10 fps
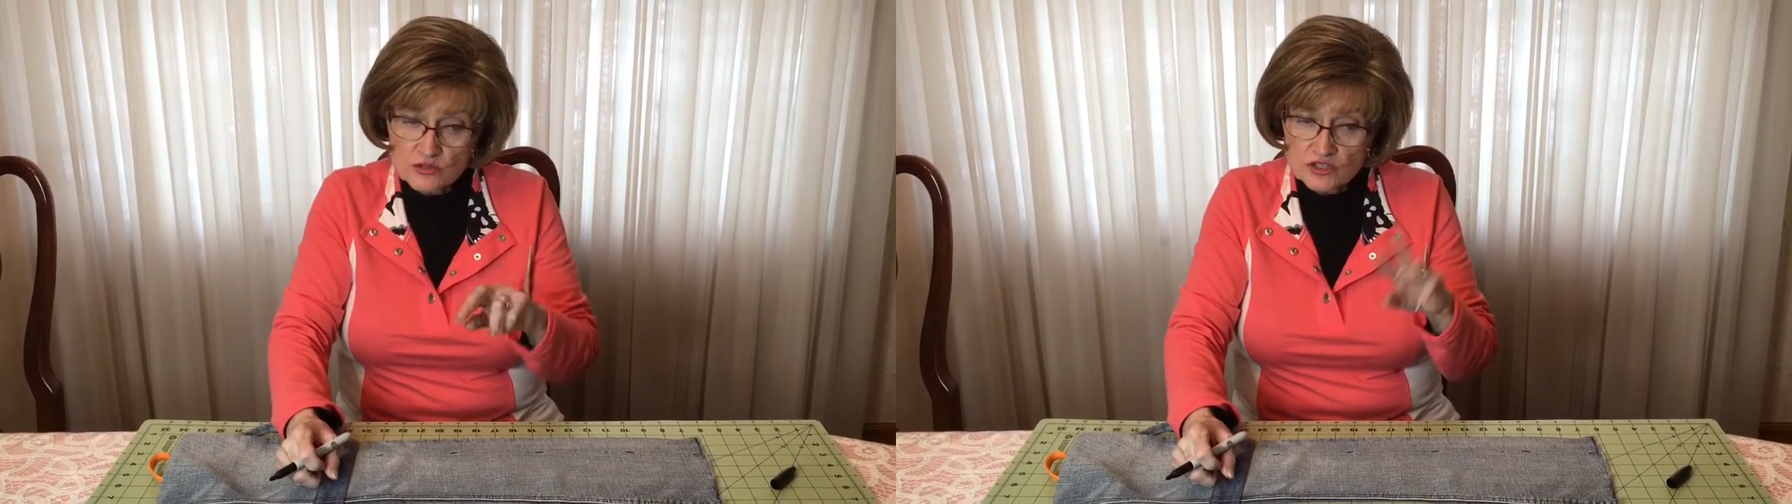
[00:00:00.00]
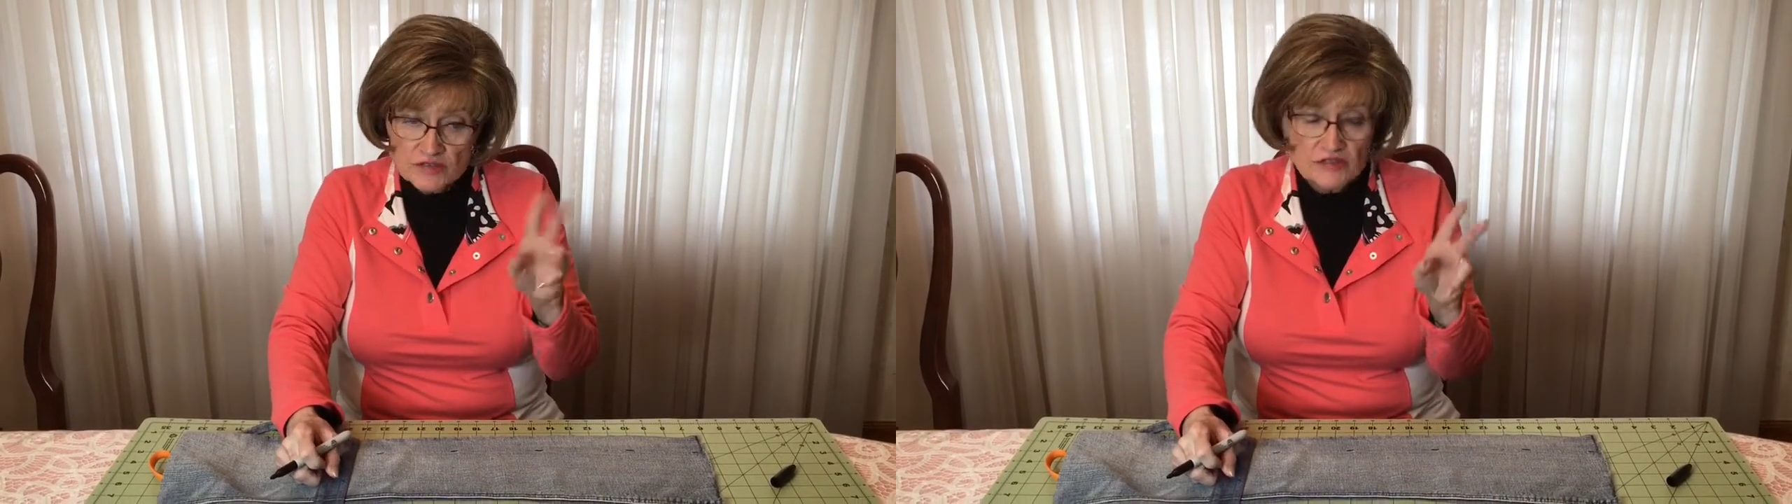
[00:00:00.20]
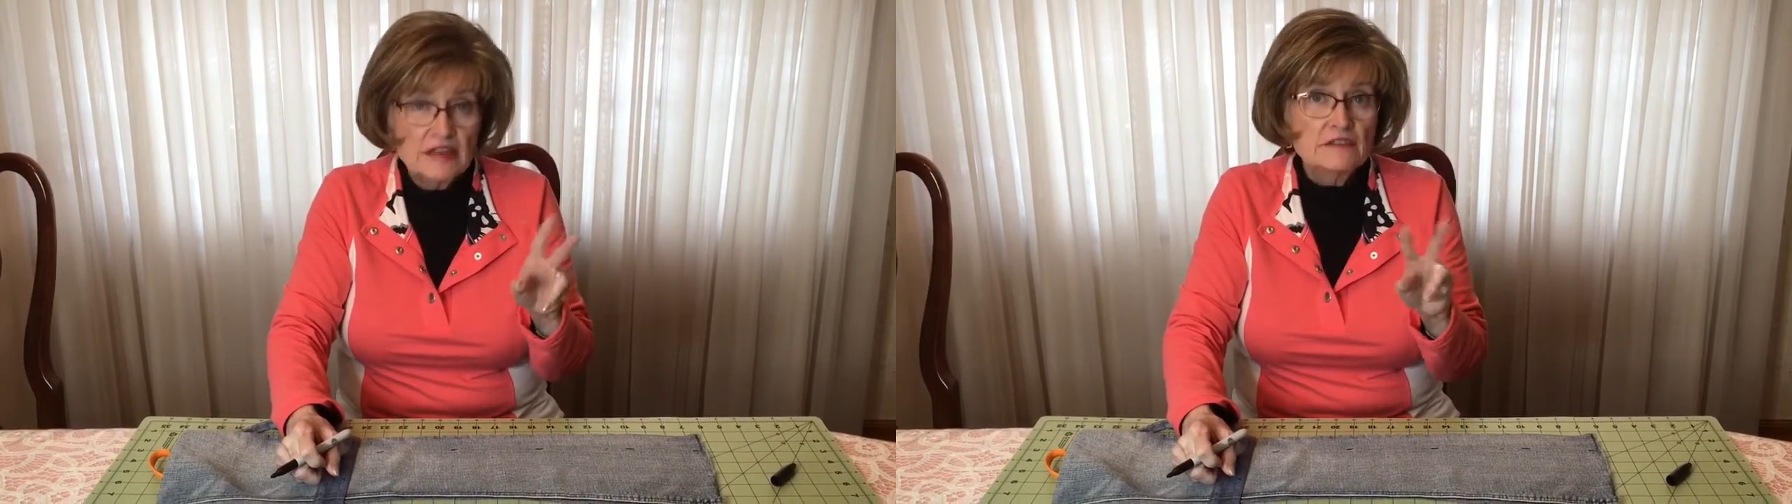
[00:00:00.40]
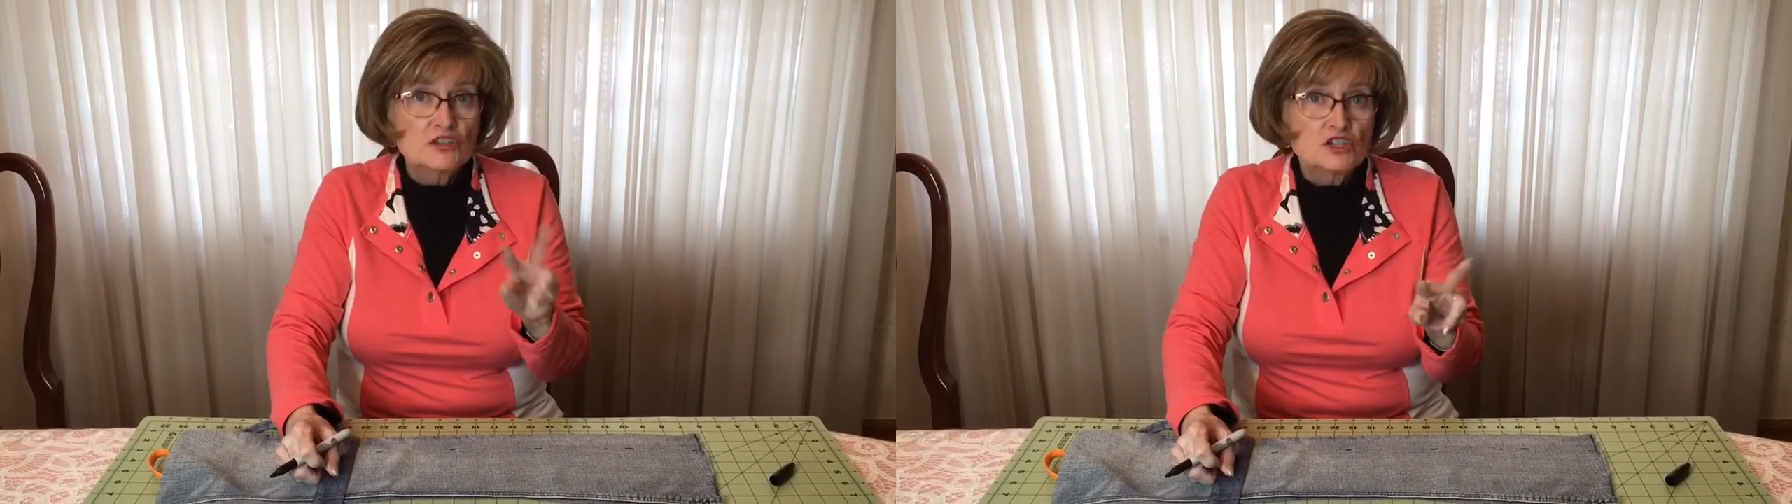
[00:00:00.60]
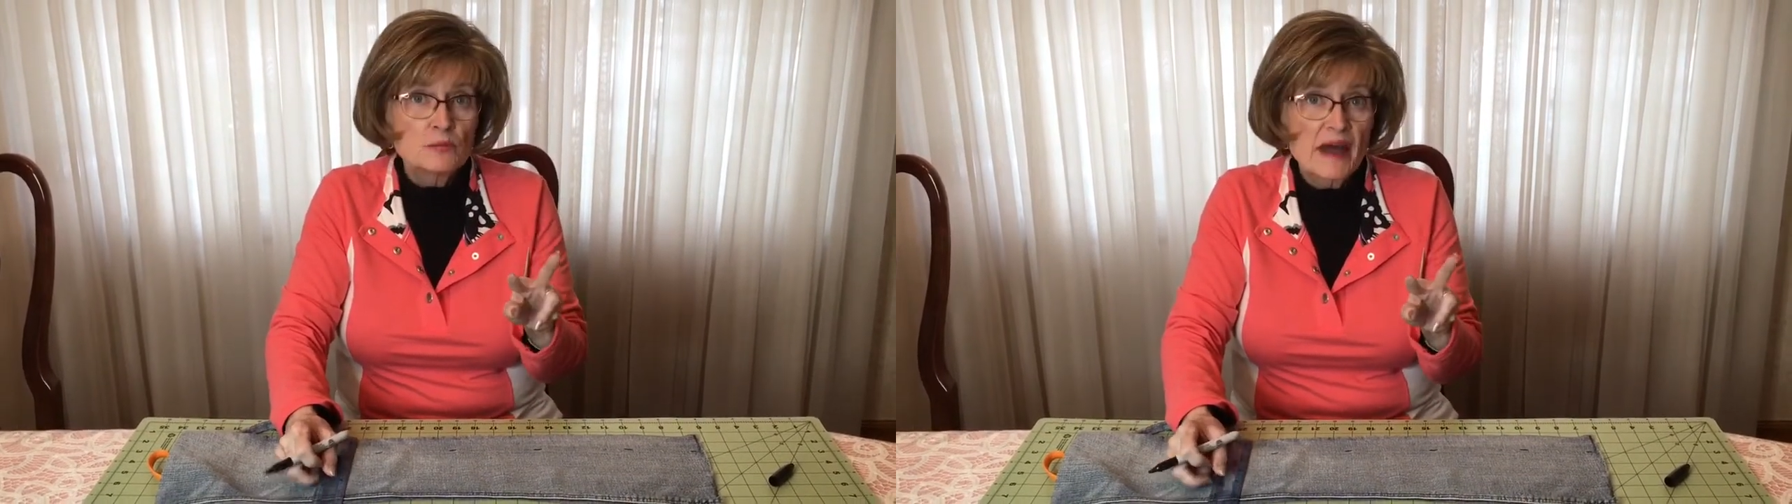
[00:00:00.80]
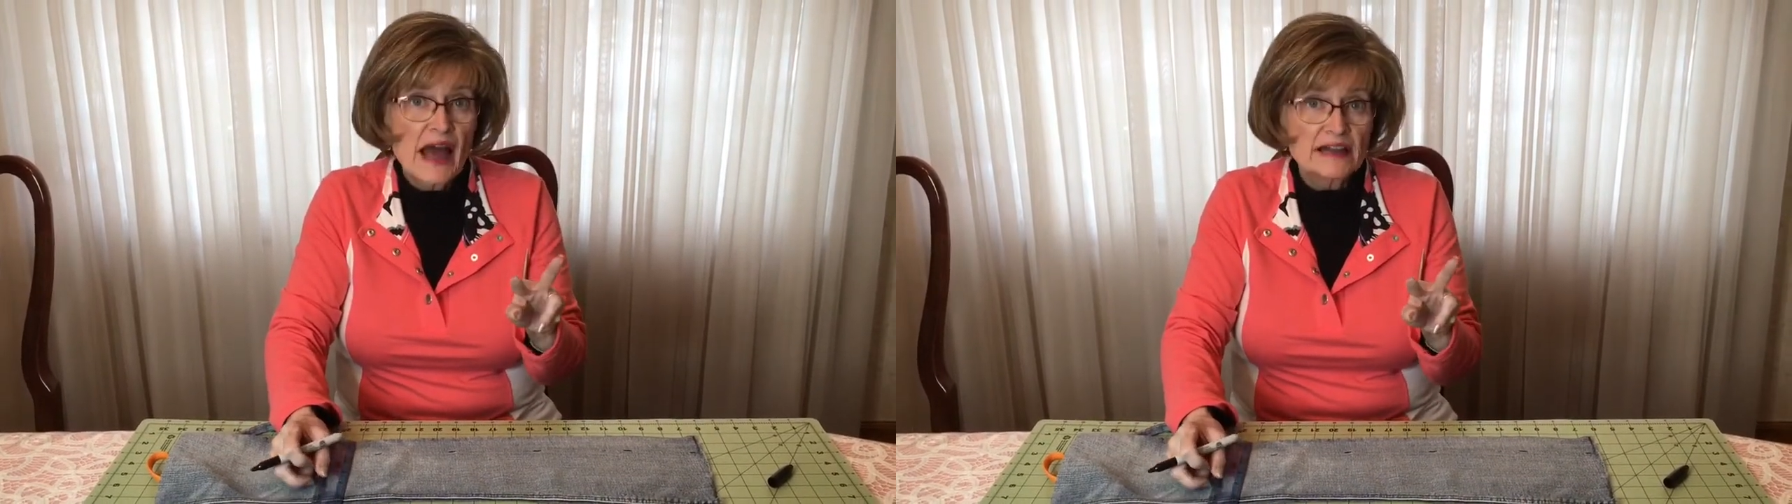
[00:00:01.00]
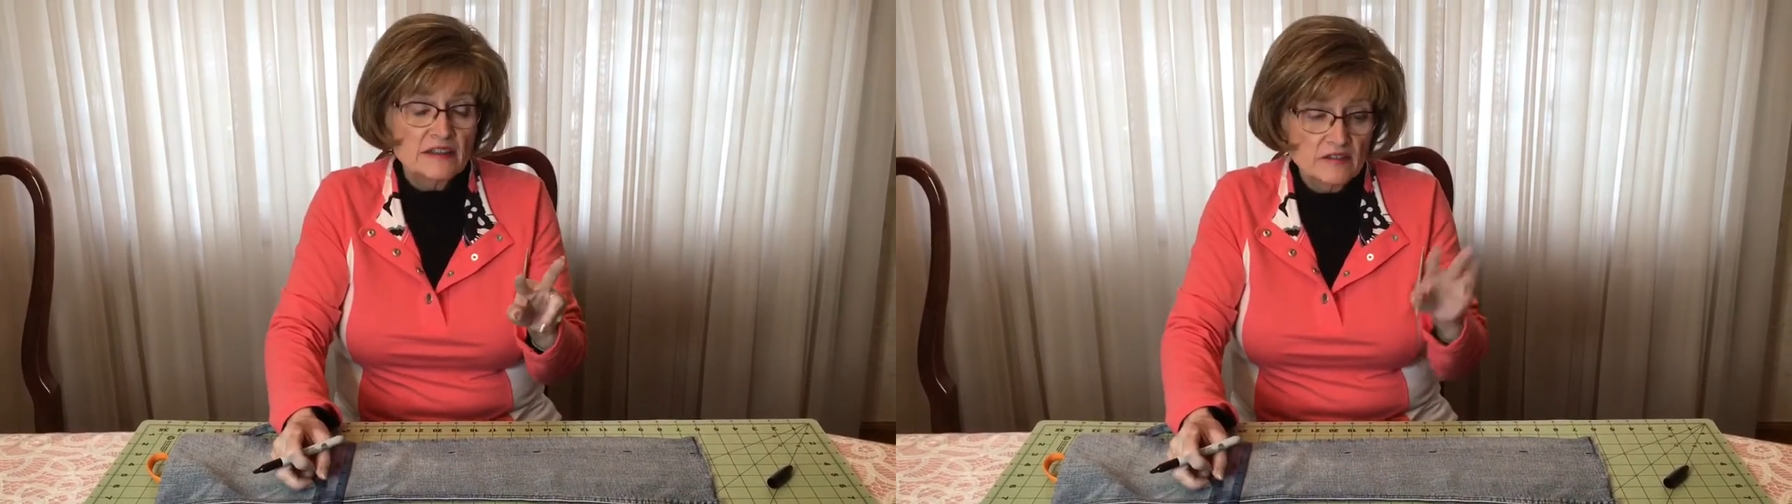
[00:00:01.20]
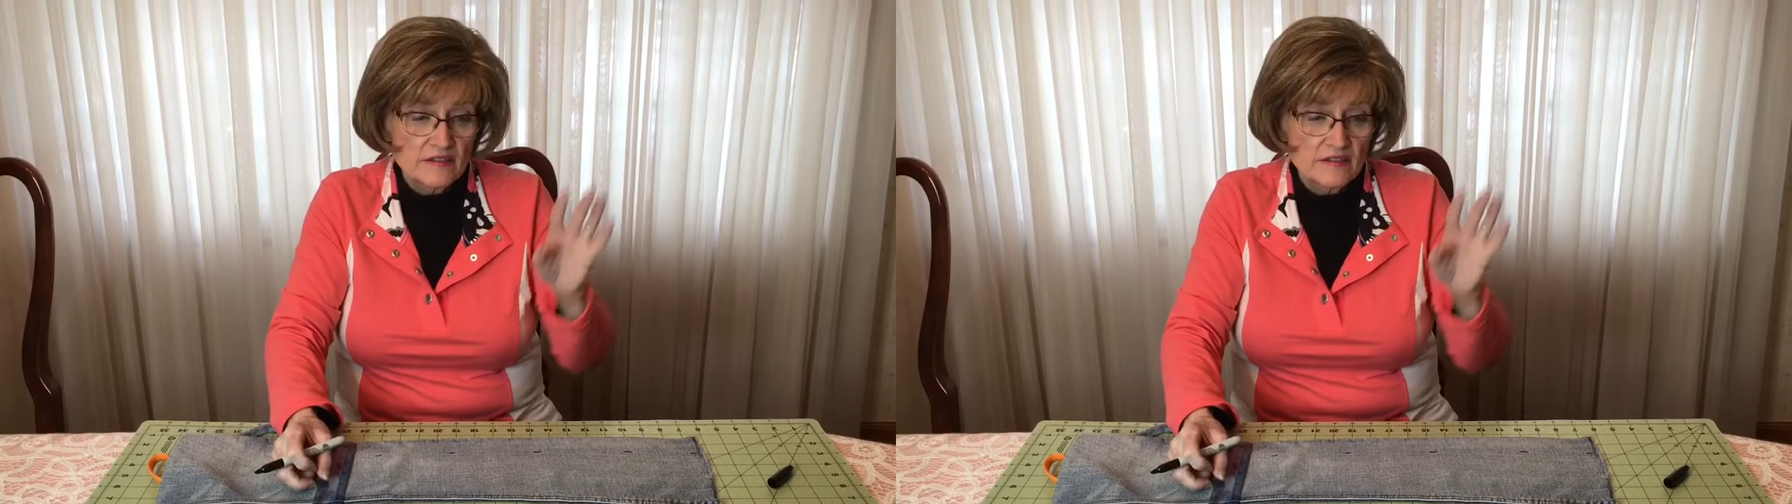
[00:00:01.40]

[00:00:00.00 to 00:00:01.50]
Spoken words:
you just need the 2 pockets,